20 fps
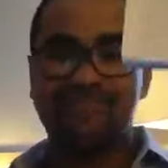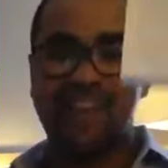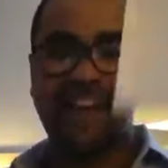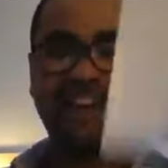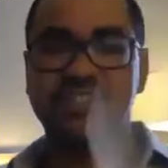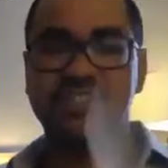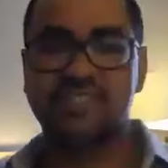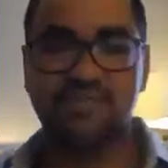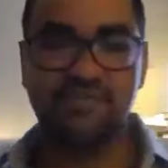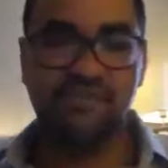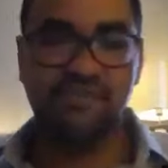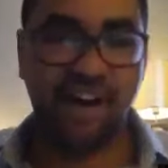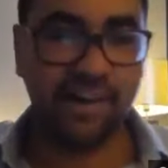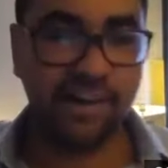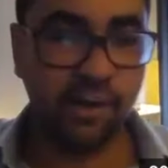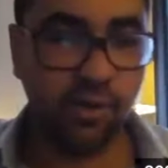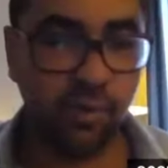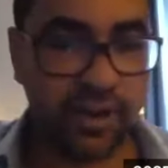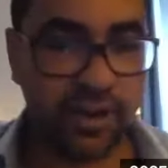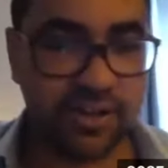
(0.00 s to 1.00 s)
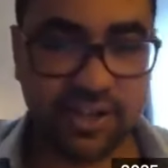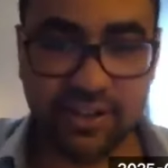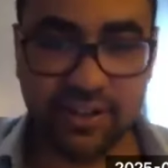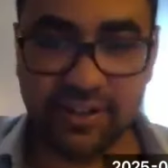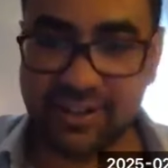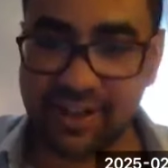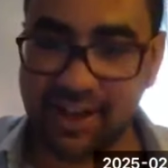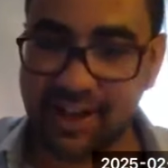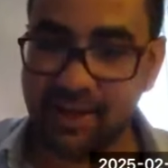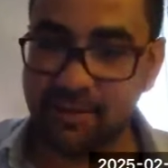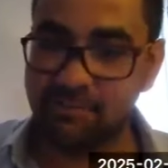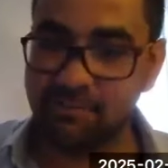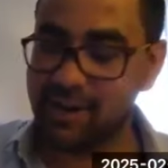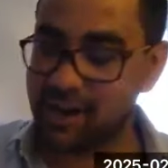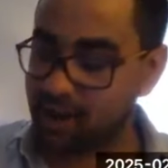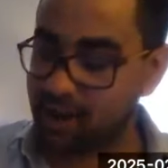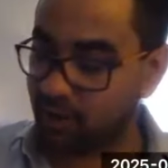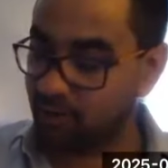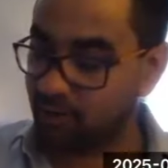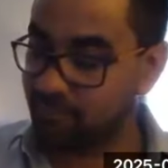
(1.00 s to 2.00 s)
It's valuation time.
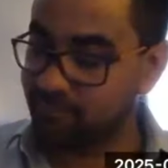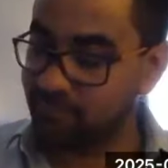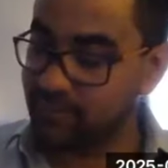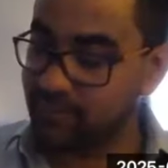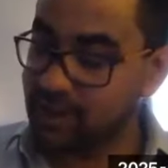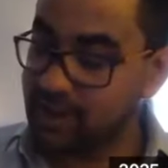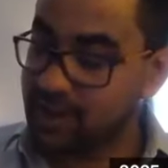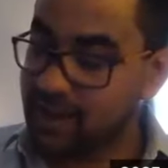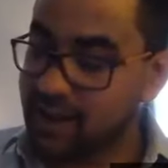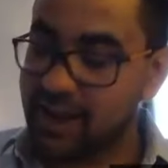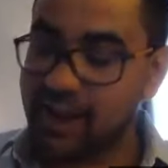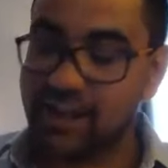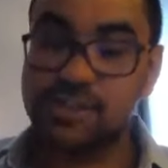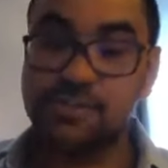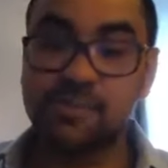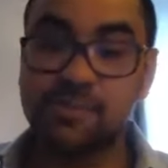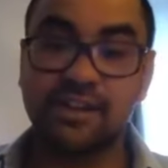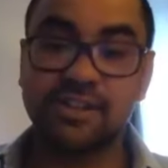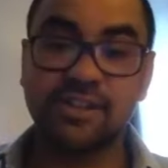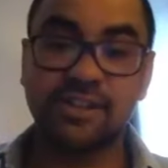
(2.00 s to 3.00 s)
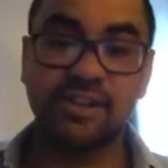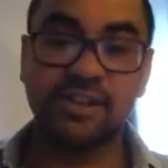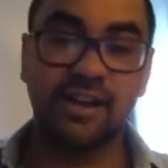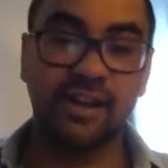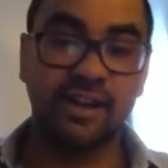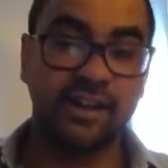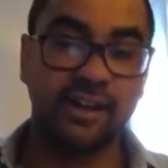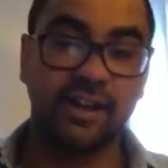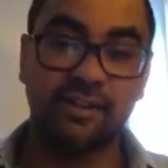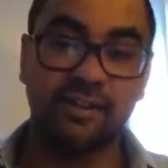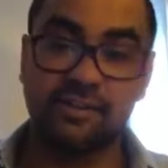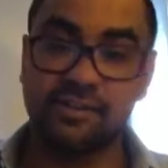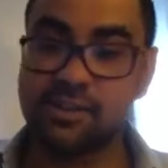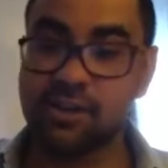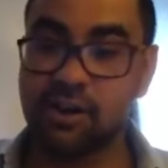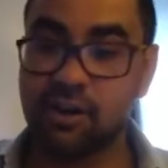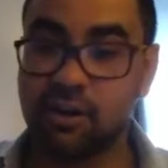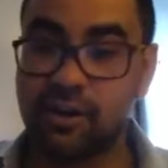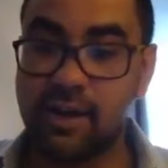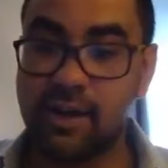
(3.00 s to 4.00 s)
Now, as mentioned earlier,
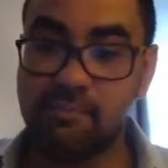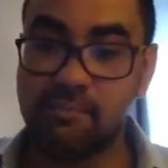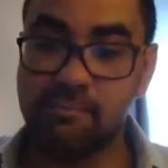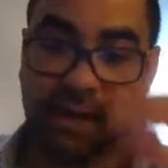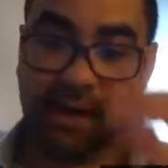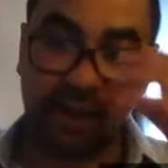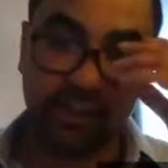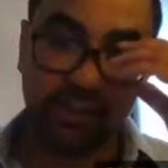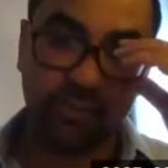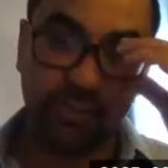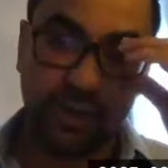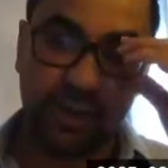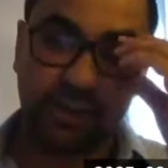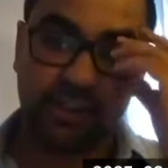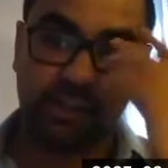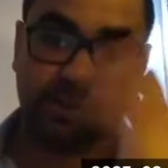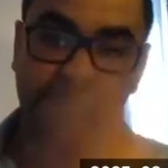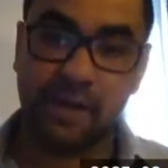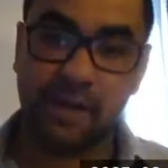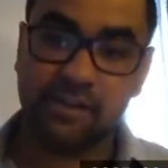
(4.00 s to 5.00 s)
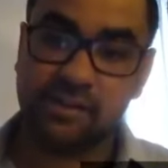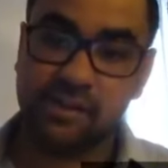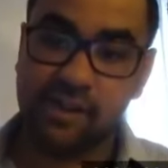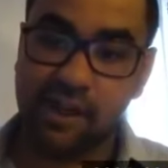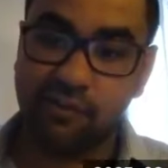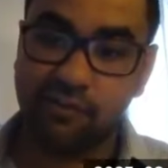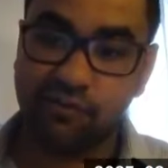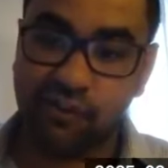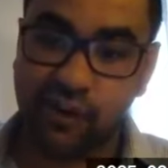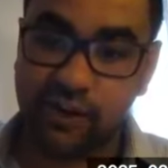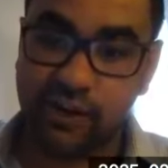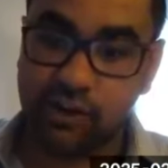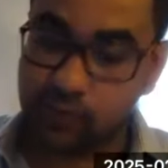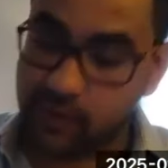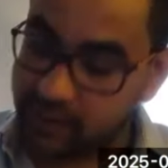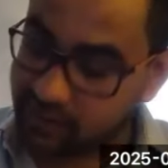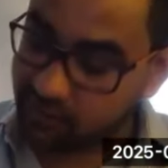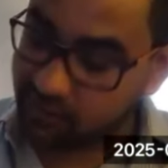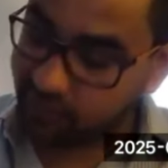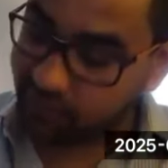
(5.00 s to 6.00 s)
so management expects
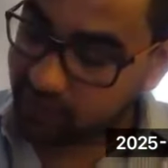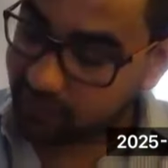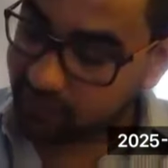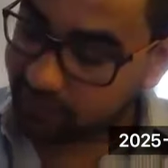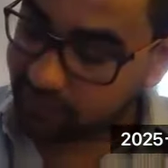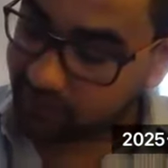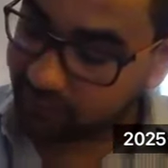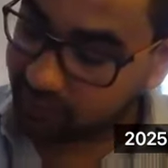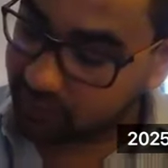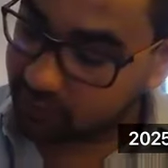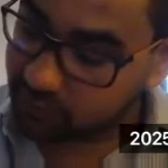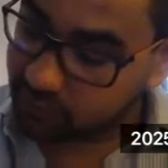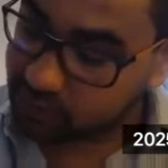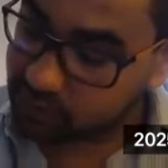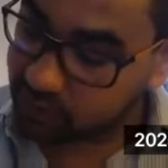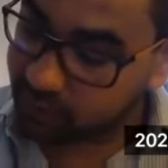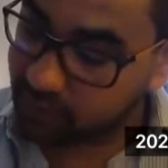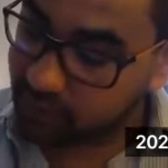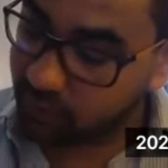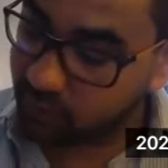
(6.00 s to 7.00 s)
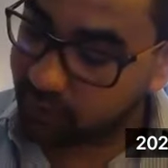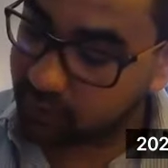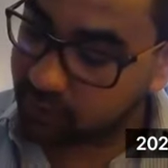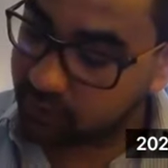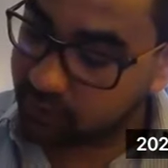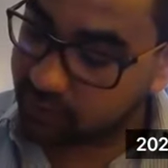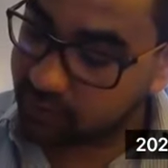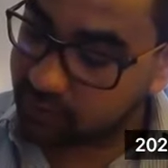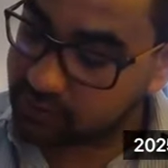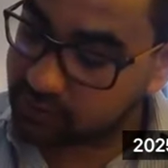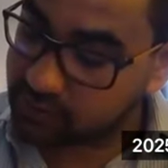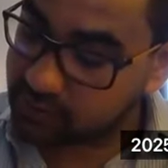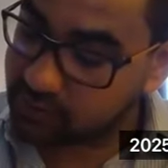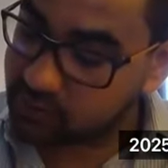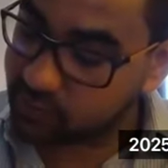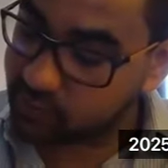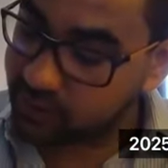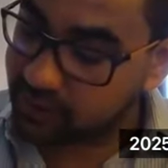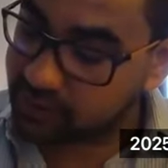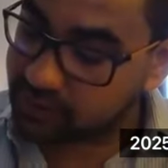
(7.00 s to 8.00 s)
FY25 revenue. So now we're going to discuss,
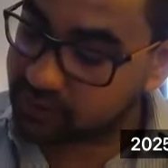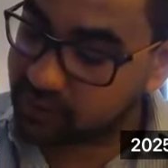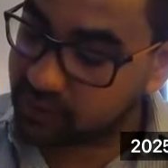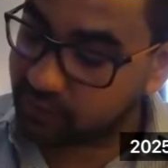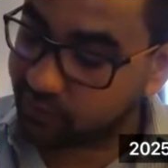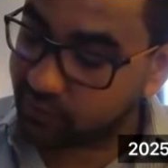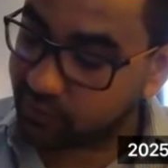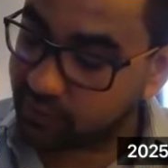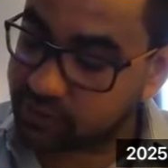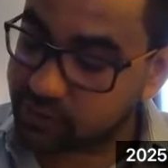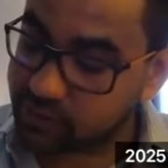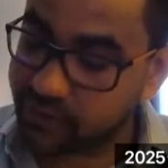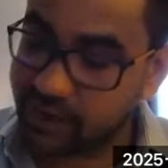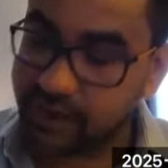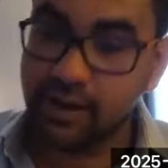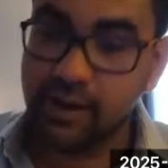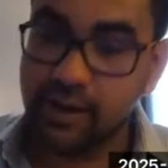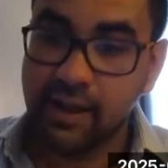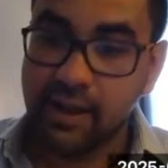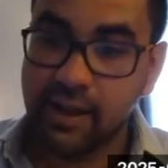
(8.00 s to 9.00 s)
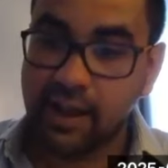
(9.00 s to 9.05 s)
this week is Netflix, right?